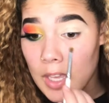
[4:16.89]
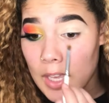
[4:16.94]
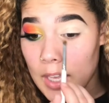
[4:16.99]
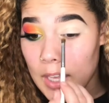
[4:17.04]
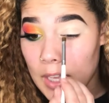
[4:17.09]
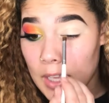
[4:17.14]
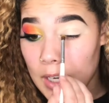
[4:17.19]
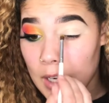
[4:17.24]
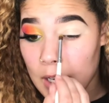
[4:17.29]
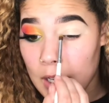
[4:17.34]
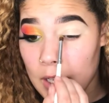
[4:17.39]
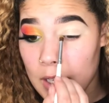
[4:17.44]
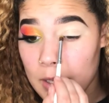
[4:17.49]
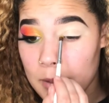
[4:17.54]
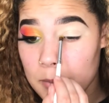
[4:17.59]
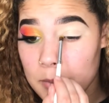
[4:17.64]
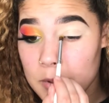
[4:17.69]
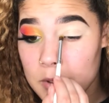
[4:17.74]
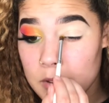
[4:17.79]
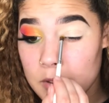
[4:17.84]
and I
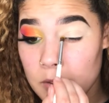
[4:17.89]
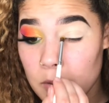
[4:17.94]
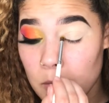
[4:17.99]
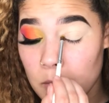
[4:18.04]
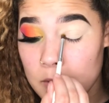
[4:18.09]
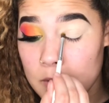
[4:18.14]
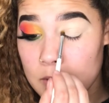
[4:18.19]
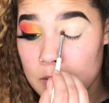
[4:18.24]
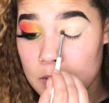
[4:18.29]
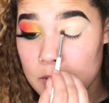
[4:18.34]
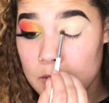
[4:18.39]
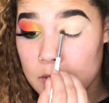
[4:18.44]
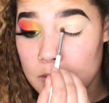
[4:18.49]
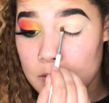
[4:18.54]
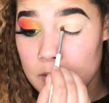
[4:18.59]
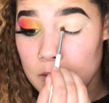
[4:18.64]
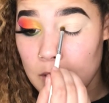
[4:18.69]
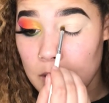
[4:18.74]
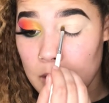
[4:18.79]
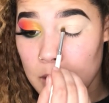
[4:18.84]
am just going to
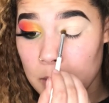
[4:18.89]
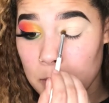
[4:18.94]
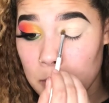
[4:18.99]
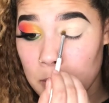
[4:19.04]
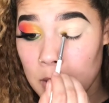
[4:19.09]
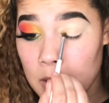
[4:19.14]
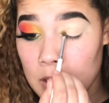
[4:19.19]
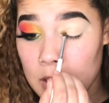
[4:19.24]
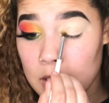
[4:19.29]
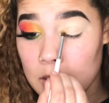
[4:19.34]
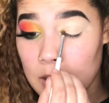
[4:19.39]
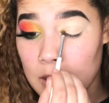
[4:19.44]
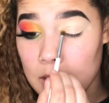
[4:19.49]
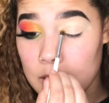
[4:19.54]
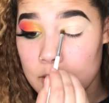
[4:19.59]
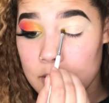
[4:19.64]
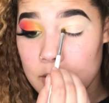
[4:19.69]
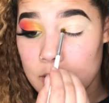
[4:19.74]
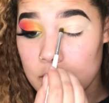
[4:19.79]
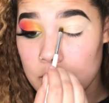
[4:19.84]
stamp.
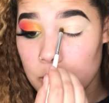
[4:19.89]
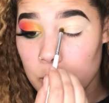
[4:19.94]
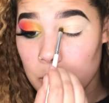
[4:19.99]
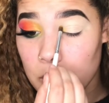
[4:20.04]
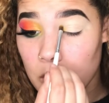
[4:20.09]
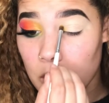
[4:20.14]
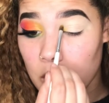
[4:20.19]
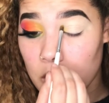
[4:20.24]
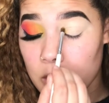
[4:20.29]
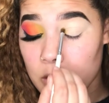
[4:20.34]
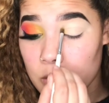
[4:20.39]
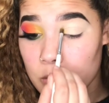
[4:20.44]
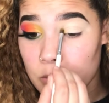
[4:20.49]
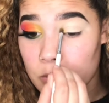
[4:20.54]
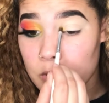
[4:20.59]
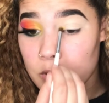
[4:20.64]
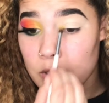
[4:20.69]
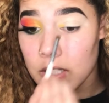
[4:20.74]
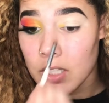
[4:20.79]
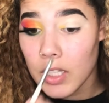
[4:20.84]
Now since we are
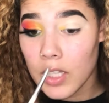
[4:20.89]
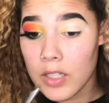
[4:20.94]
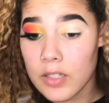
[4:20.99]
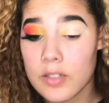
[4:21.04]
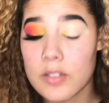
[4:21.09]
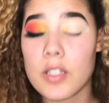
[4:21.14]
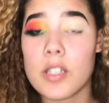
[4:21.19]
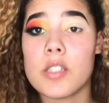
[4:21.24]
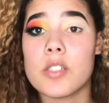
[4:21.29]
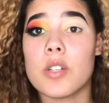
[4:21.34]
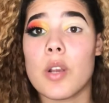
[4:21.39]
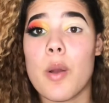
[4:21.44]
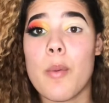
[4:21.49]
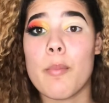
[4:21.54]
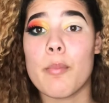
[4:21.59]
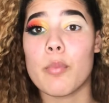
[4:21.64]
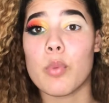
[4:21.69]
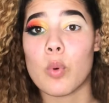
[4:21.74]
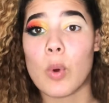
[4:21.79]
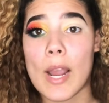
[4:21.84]
using such
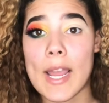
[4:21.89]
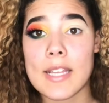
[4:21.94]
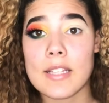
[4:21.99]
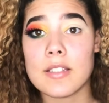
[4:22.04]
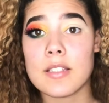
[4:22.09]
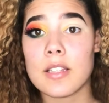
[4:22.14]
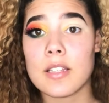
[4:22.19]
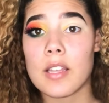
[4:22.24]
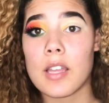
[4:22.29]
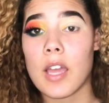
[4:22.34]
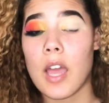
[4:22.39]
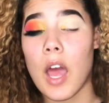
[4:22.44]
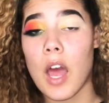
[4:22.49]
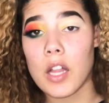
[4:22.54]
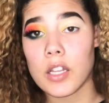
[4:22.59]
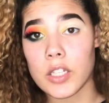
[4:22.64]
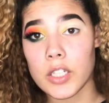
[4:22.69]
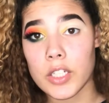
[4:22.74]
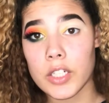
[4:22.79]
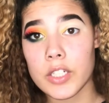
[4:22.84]
bright
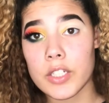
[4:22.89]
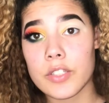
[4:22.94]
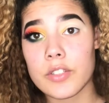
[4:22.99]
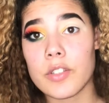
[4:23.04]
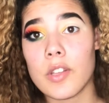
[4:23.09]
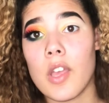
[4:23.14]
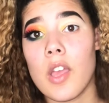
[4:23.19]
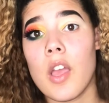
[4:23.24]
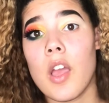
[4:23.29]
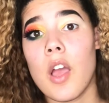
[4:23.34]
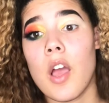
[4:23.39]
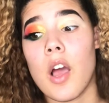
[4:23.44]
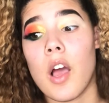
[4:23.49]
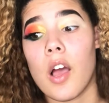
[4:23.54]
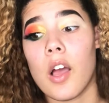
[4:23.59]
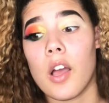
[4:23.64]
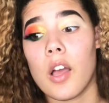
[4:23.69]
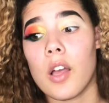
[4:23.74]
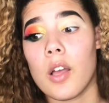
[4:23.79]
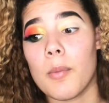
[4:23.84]
colors,
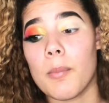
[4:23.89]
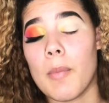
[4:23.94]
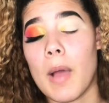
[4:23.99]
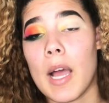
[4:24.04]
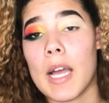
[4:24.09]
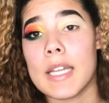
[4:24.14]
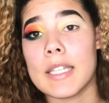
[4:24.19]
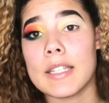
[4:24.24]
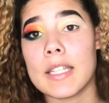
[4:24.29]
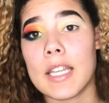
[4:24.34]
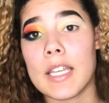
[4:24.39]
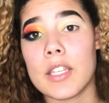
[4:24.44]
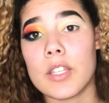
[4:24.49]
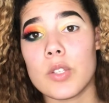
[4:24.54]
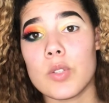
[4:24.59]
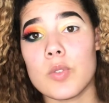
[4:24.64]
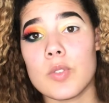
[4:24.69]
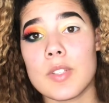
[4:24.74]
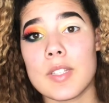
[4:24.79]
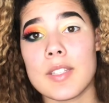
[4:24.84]
unlike
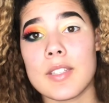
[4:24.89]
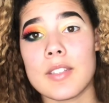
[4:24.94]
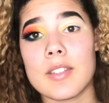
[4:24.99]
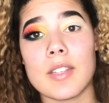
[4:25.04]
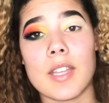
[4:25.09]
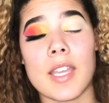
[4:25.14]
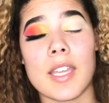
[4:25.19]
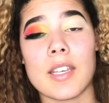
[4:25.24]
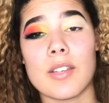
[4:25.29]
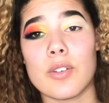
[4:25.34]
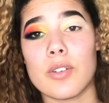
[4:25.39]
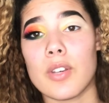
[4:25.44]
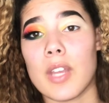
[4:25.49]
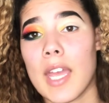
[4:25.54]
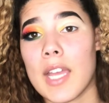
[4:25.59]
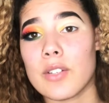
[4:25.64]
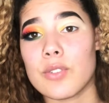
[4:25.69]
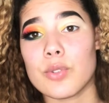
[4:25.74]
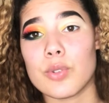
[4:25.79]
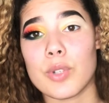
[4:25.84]
using like
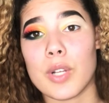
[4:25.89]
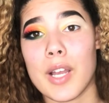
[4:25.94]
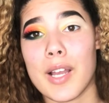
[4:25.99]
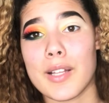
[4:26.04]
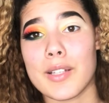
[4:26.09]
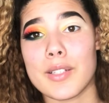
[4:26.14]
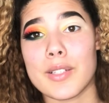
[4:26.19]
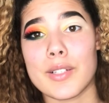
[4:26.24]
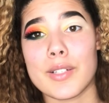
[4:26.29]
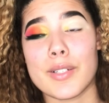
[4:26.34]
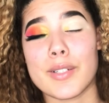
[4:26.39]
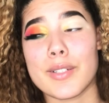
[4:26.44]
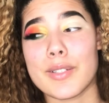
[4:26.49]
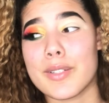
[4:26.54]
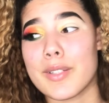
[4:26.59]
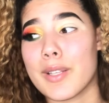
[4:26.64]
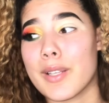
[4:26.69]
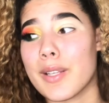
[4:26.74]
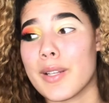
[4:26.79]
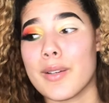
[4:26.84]
natural colors
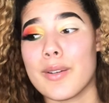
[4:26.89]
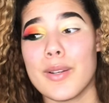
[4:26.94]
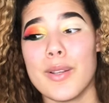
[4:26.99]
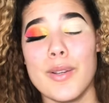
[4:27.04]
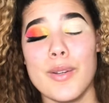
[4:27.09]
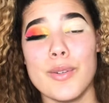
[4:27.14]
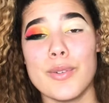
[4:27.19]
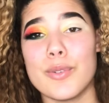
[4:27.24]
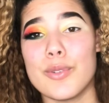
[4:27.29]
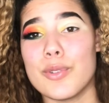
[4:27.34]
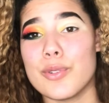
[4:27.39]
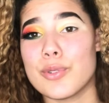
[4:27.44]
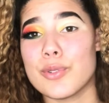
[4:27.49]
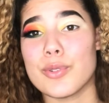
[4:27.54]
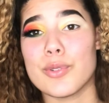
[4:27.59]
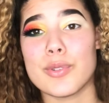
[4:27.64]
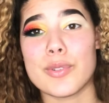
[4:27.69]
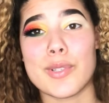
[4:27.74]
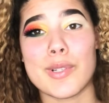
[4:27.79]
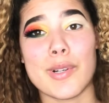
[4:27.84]
and
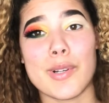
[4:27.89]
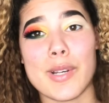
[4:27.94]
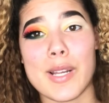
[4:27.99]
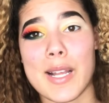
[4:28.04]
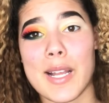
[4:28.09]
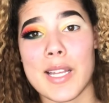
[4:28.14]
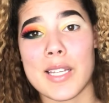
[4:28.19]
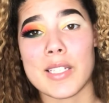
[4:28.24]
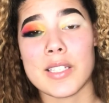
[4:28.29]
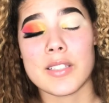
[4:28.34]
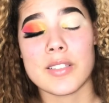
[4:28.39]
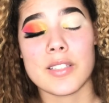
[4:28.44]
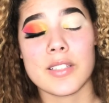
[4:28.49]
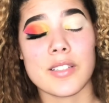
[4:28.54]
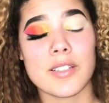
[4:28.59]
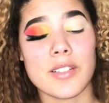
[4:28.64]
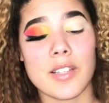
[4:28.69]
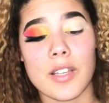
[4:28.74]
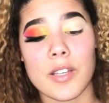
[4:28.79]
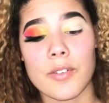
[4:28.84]
neutrals and all that kind of
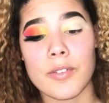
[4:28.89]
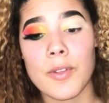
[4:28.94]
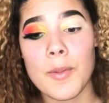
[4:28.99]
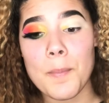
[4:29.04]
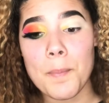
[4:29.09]
stuff,